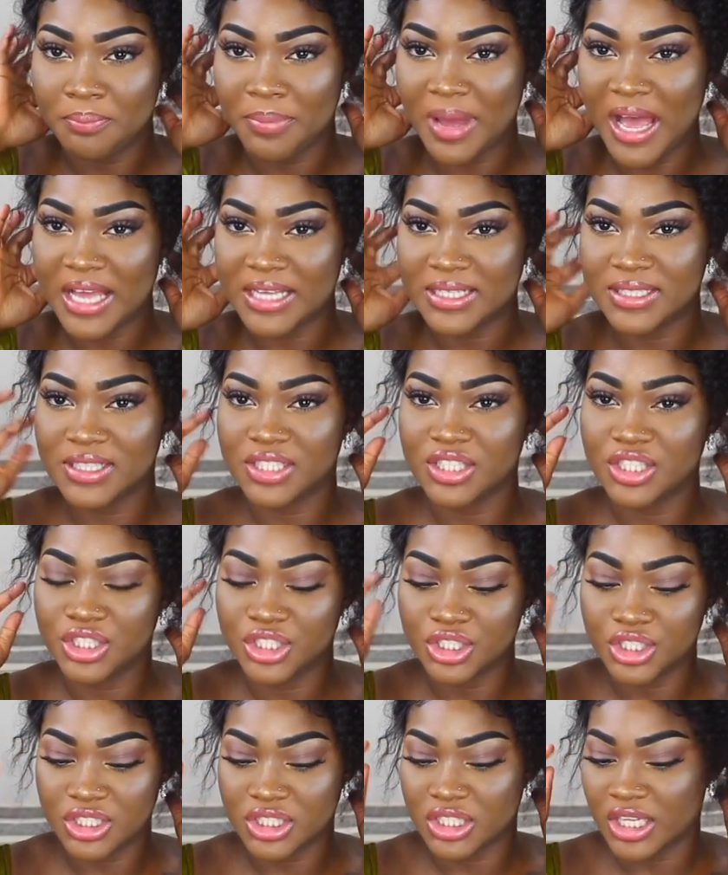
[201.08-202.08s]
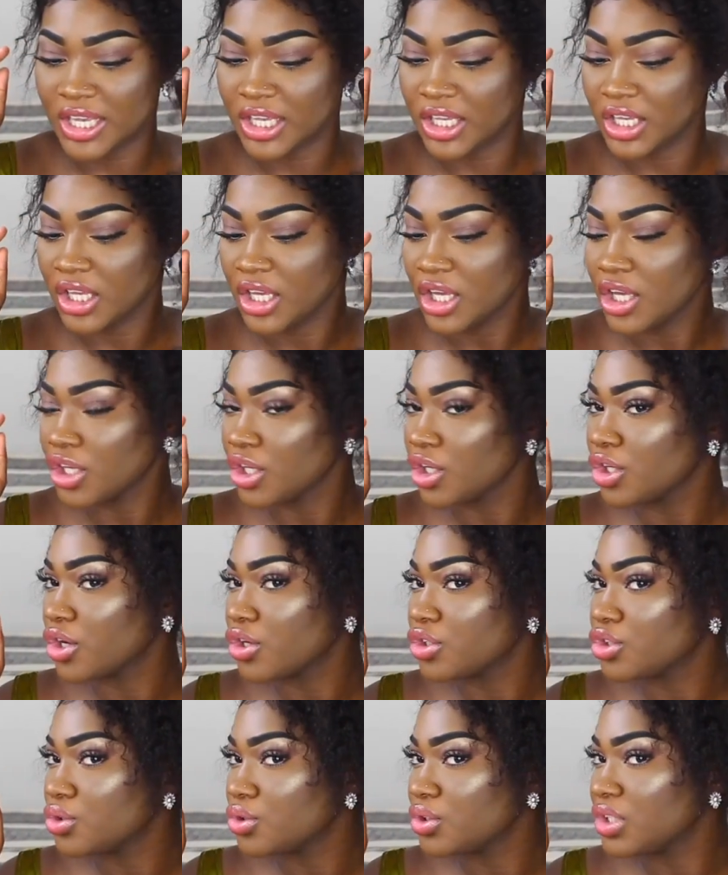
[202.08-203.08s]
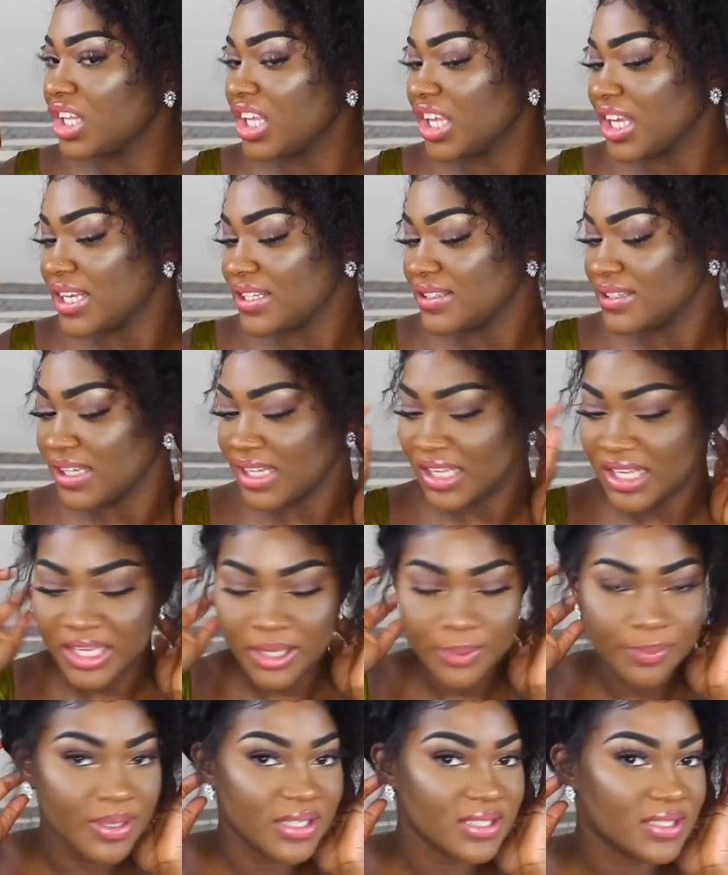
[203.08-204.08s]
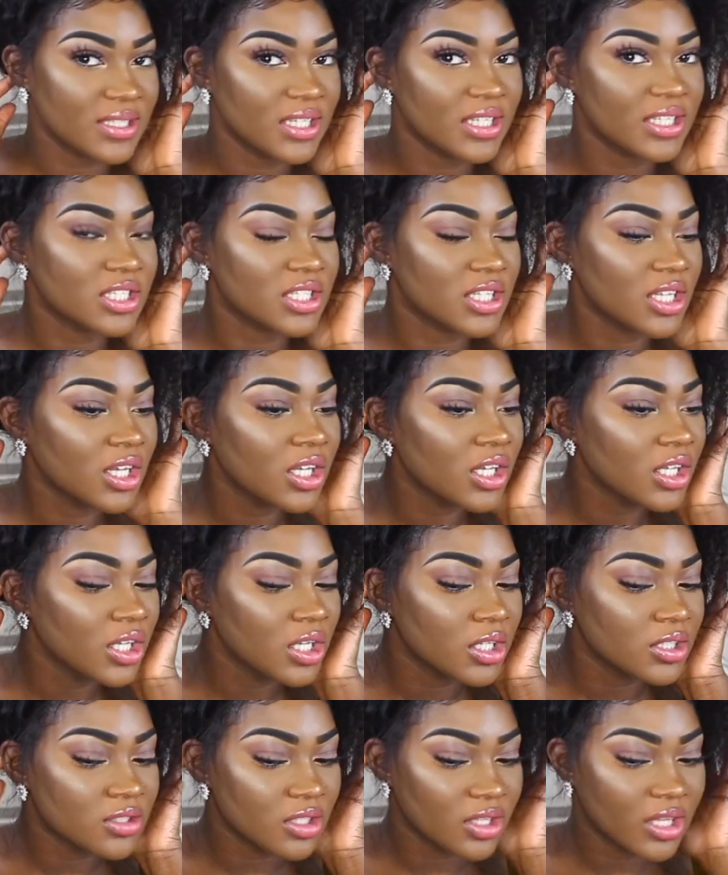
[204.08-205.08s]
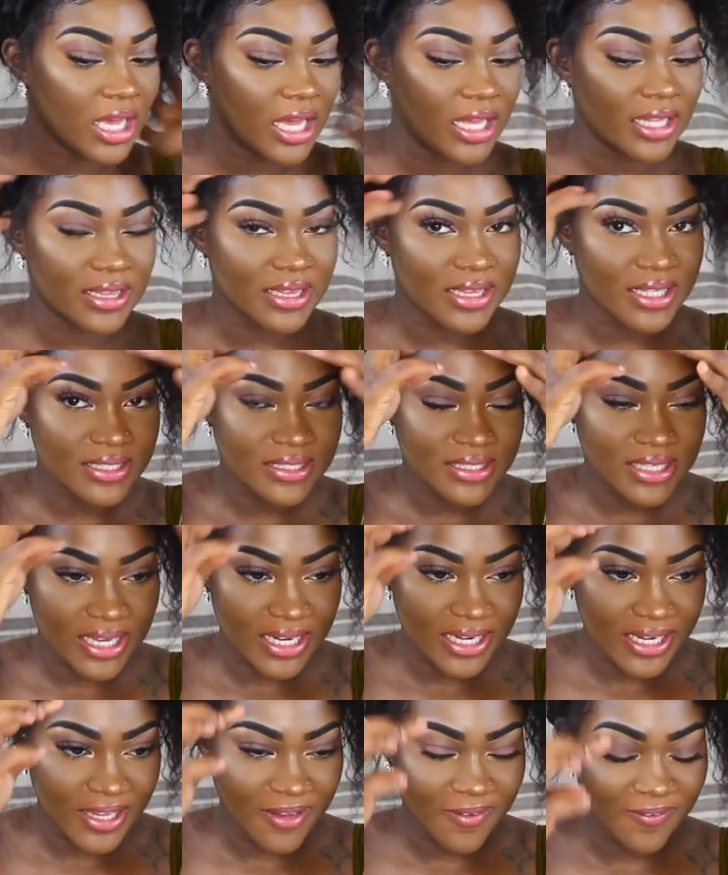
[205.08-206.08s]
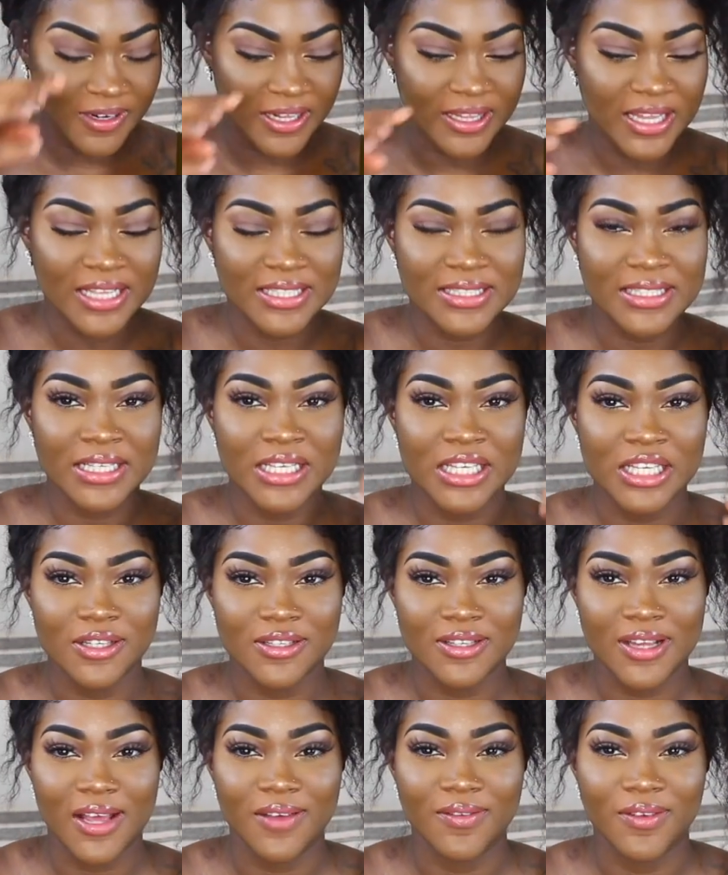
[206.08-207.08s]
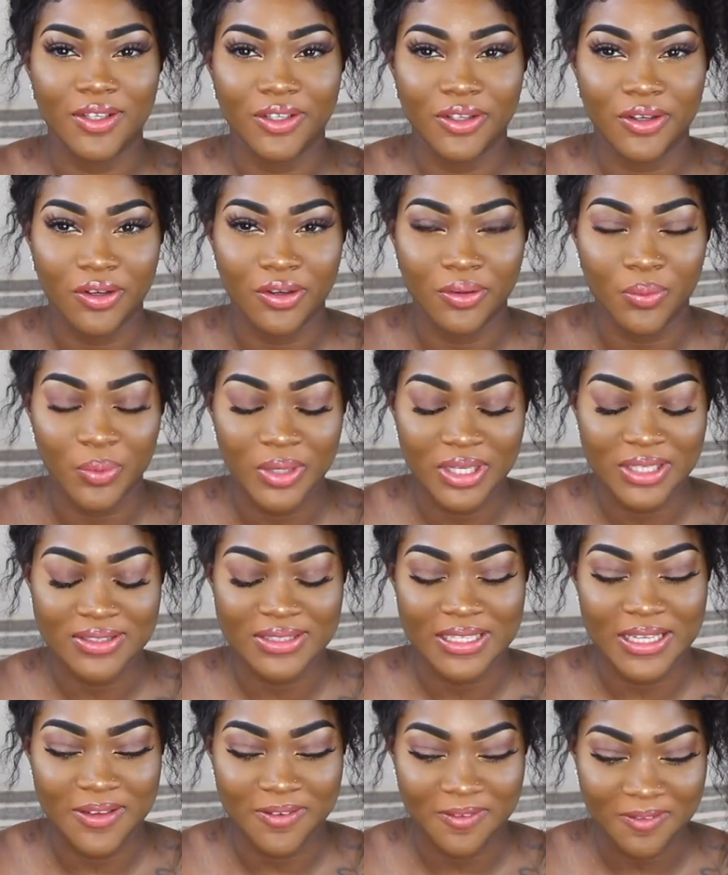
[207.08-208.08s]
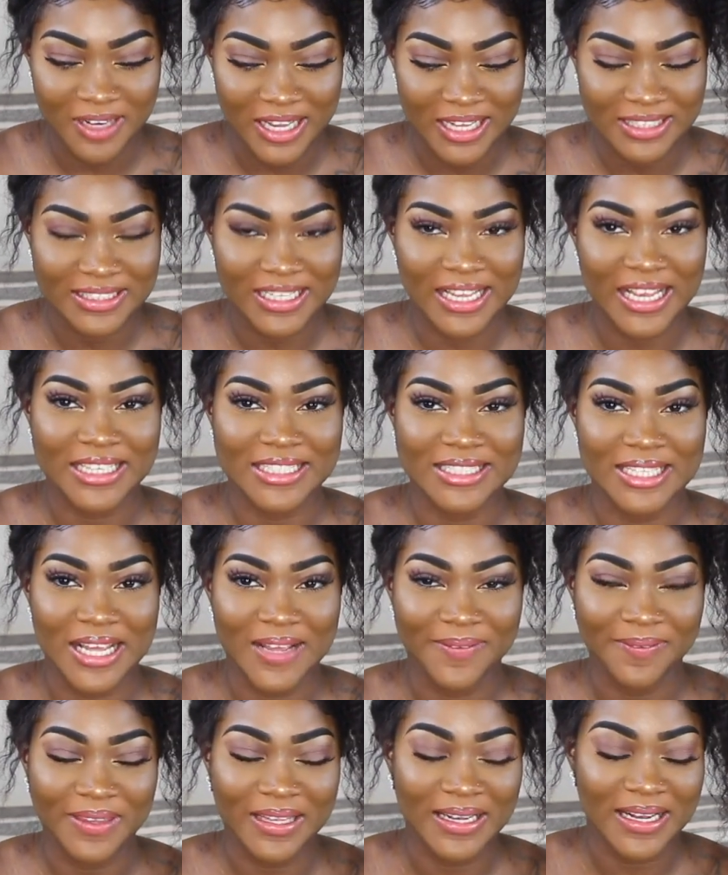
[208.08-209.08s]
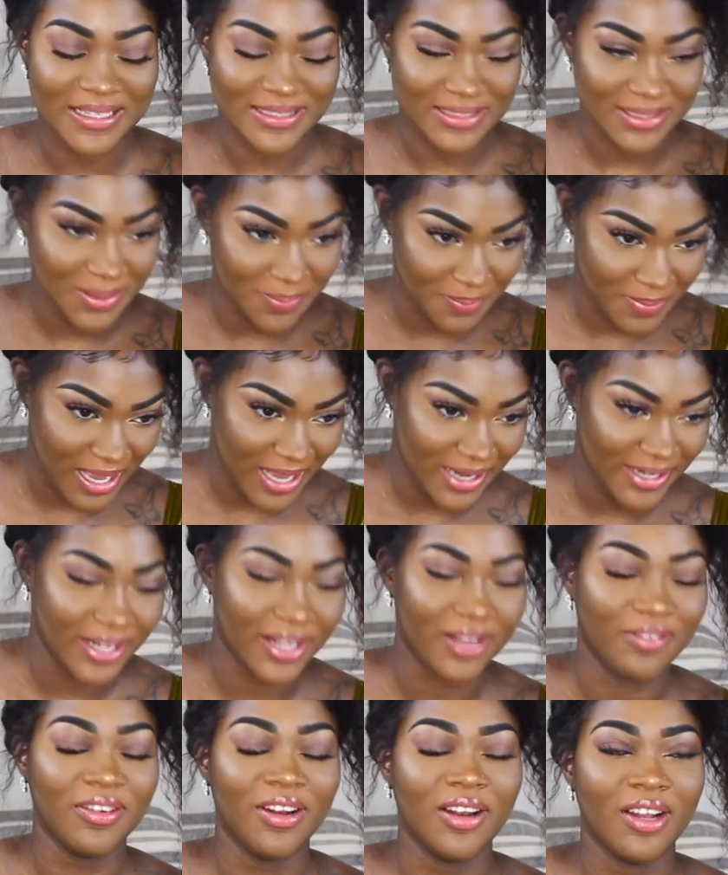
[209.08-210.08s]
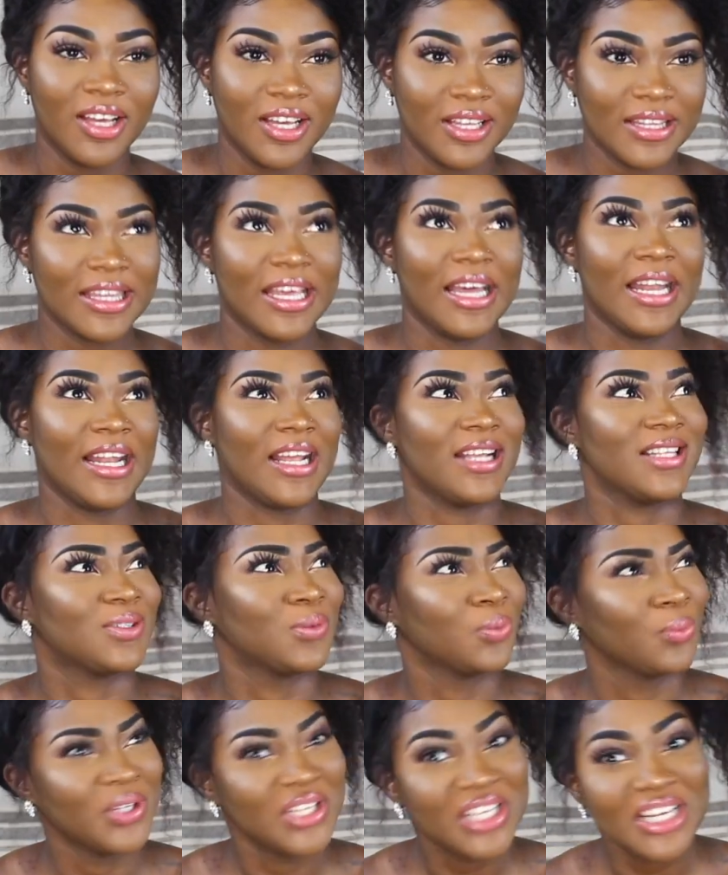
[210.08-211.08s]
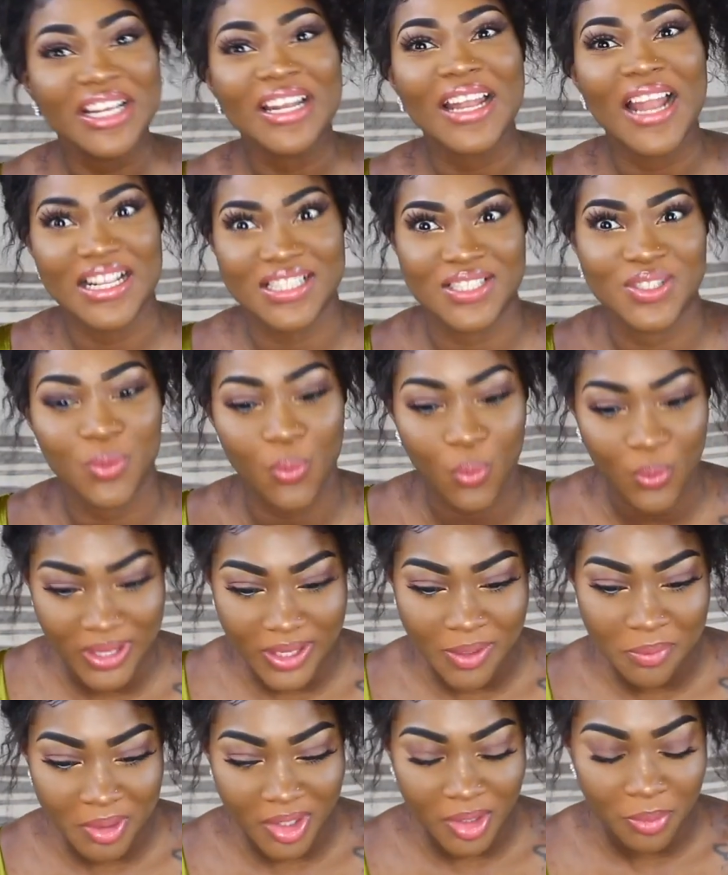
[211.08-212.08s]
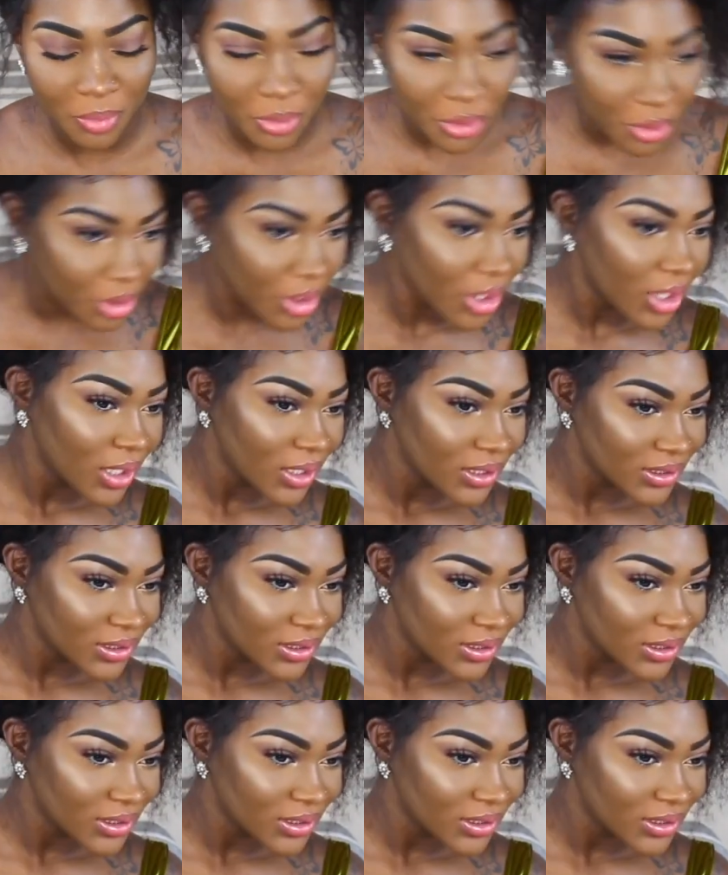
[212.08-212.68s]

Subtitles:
band to just like, you know, do the ear to ear business, so that this can lay flat. That's the key to having your wigs lay flat, to actually have the elastic band. I learned that last week people.